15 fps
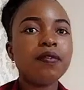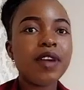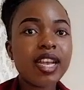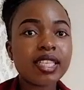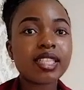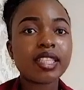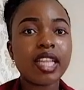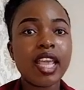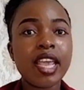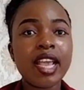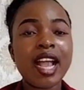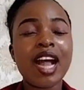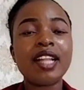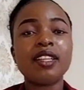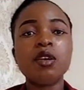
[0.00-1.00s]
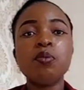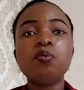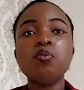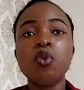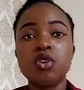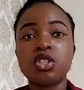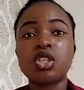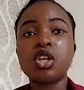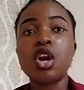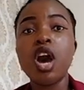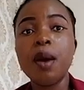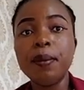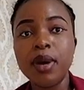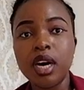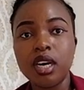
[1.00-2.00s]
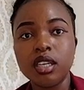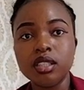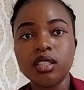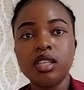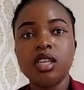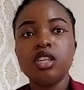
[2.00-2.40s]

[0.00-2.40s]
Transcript: first thing and the most common